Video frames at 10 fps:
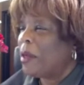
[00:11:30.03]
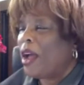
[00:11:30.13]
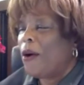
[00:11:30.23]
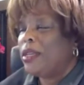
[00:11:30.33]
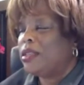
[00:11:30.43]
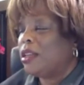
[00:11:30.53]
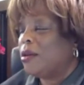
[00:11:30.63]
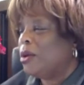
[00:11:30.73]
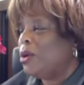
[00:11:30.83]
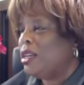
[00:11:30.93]
I always say
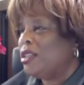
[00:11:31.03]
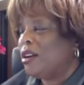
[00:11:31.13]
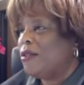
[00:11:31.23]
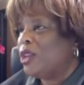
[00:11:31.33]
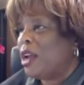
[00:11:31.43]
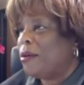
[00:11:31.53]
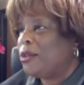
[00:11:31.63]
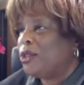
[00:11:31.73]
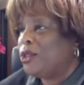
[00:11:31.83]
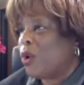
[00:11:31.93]
community service
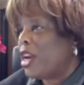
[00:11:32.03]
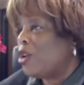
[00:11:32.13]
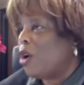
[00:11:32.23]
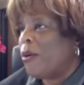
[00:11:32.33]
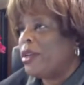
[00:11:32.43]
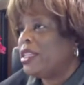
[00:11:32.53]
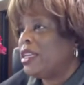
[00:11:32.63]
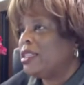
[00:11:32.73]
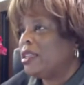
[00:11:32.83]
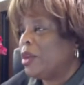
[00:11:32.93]
hours is great and you always
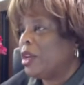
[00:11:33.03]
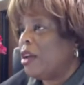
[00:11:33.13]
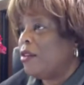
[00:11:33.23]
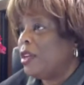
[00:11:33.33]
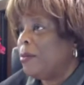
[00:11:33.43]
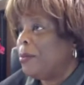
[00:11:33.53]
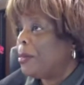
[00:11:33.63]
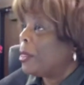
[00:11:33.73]
get something out of it.